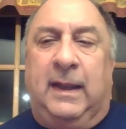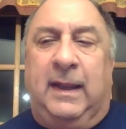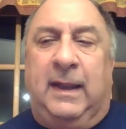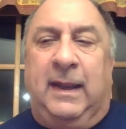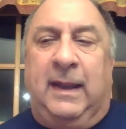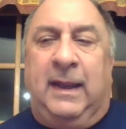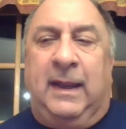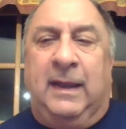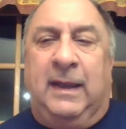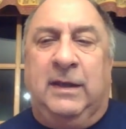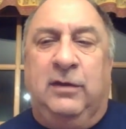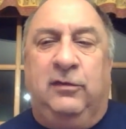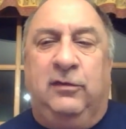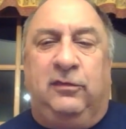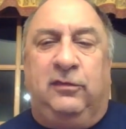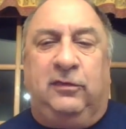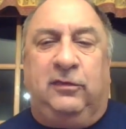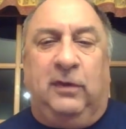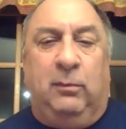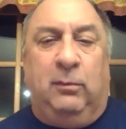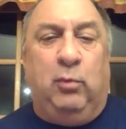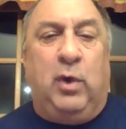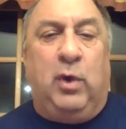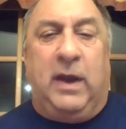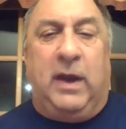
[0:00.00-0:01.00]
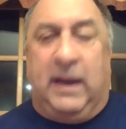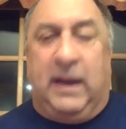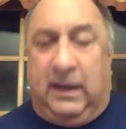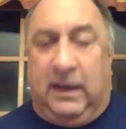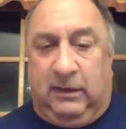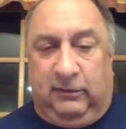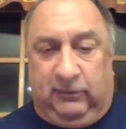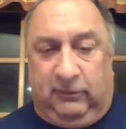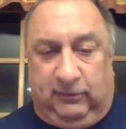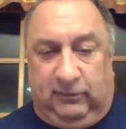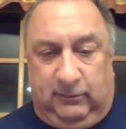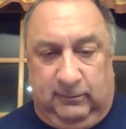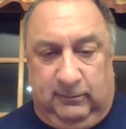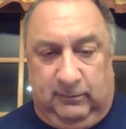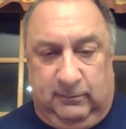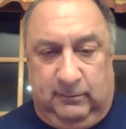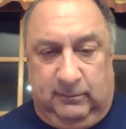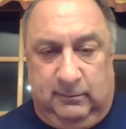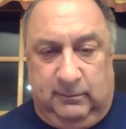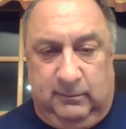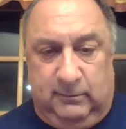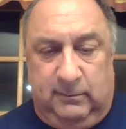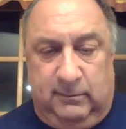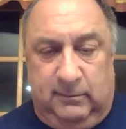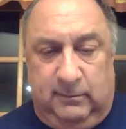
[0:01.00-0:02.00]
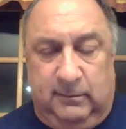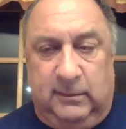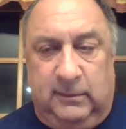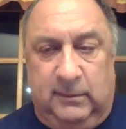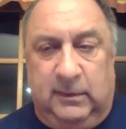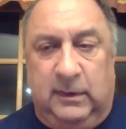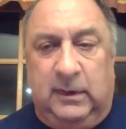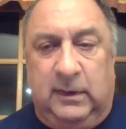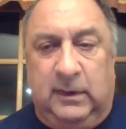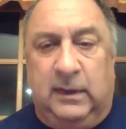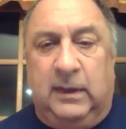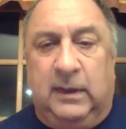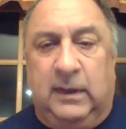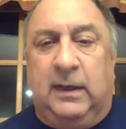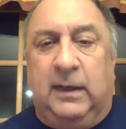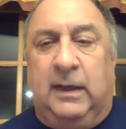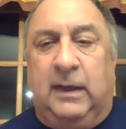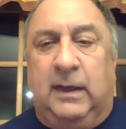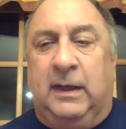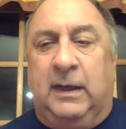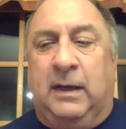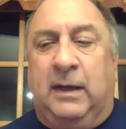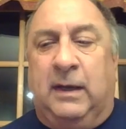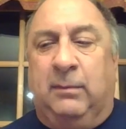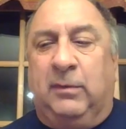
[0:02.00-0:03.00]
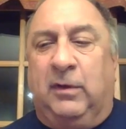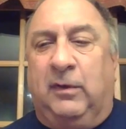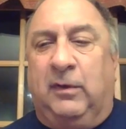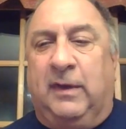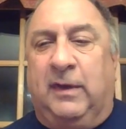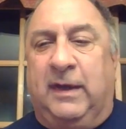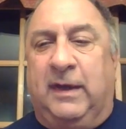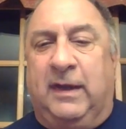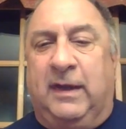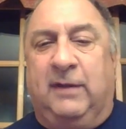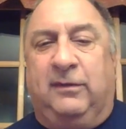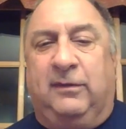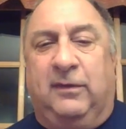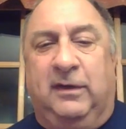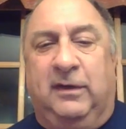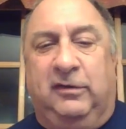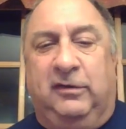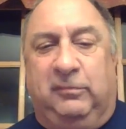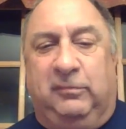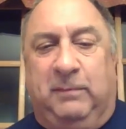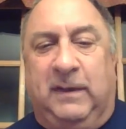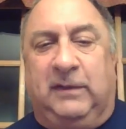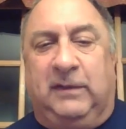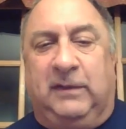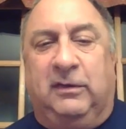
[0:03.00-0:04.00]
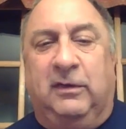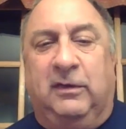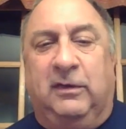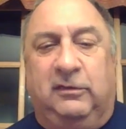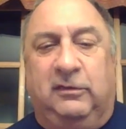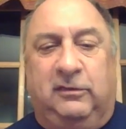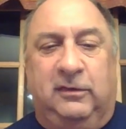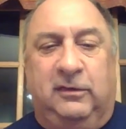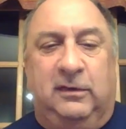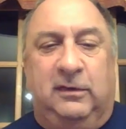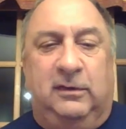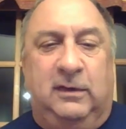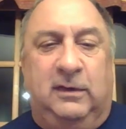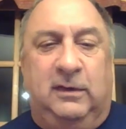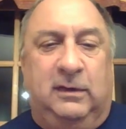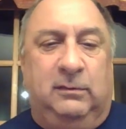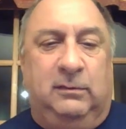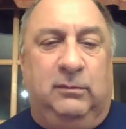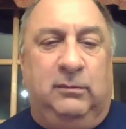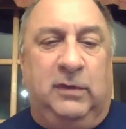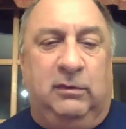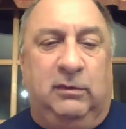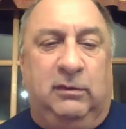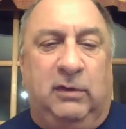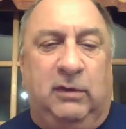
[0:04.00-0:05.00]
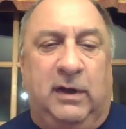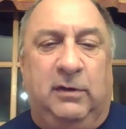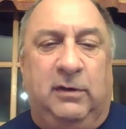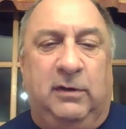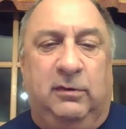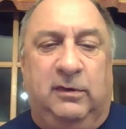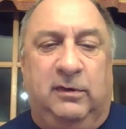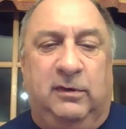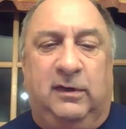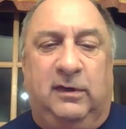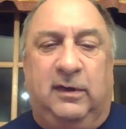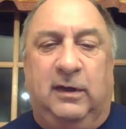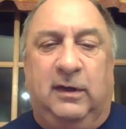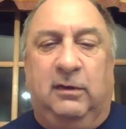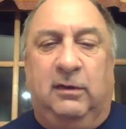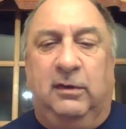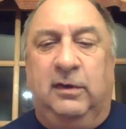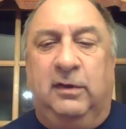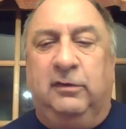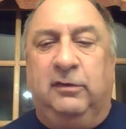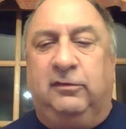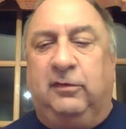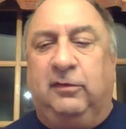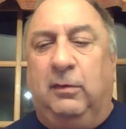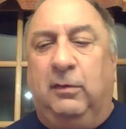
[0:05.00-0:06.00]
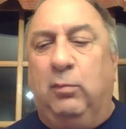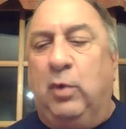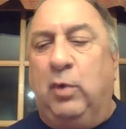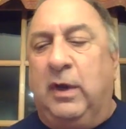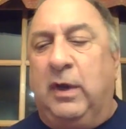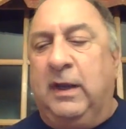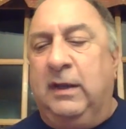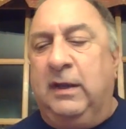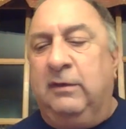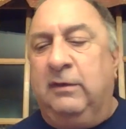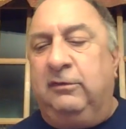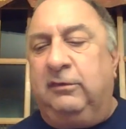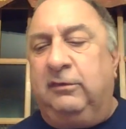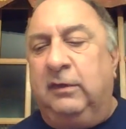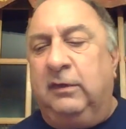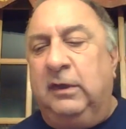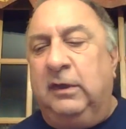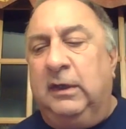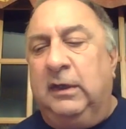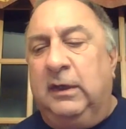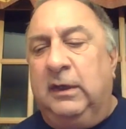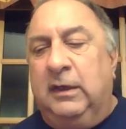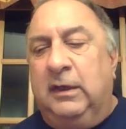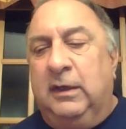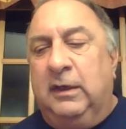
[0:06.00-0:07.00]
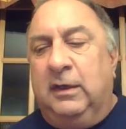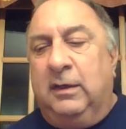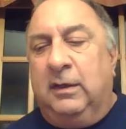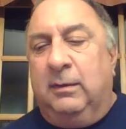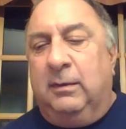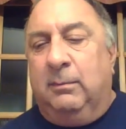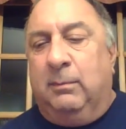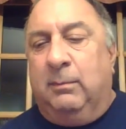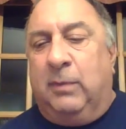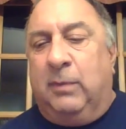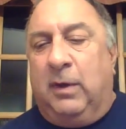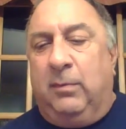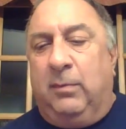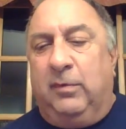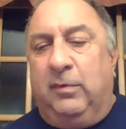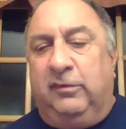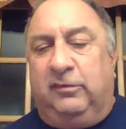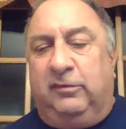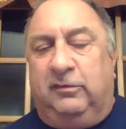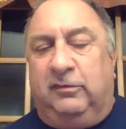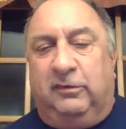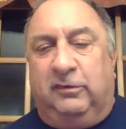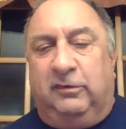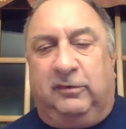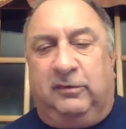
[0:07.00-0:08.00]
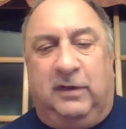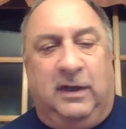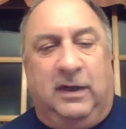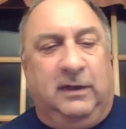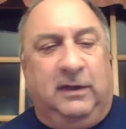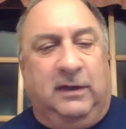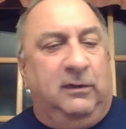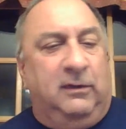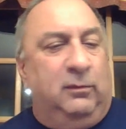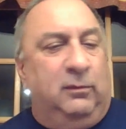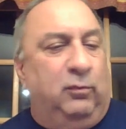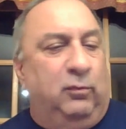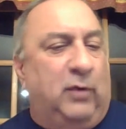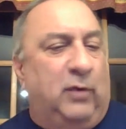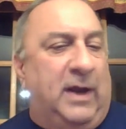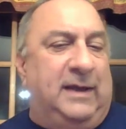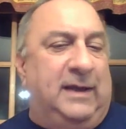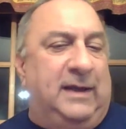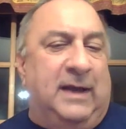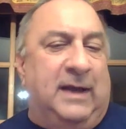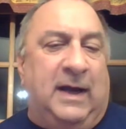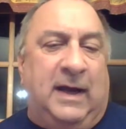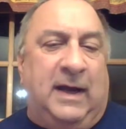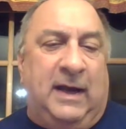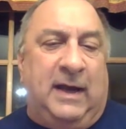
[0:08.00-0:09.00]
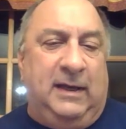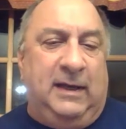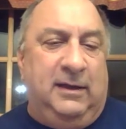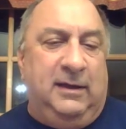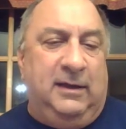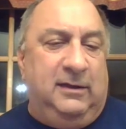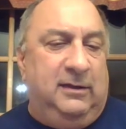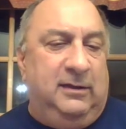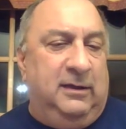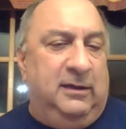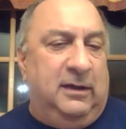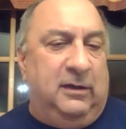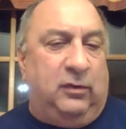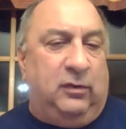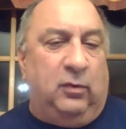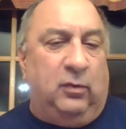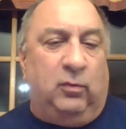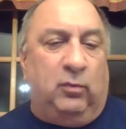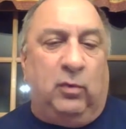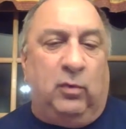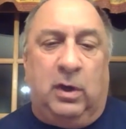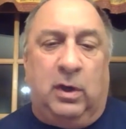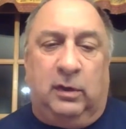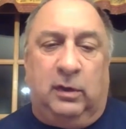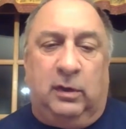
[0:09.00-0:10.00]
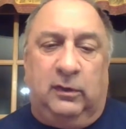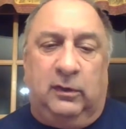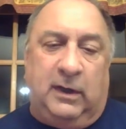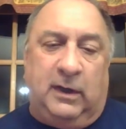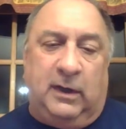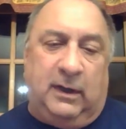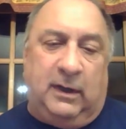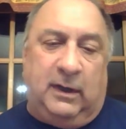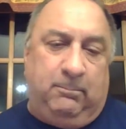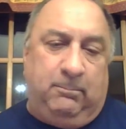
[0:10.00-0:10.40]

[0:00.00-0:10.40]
And in some ways, and I'm going to let Anthony speak to this in greater detail, in some ways, Bubba is just kind of the right guy at the wrong time.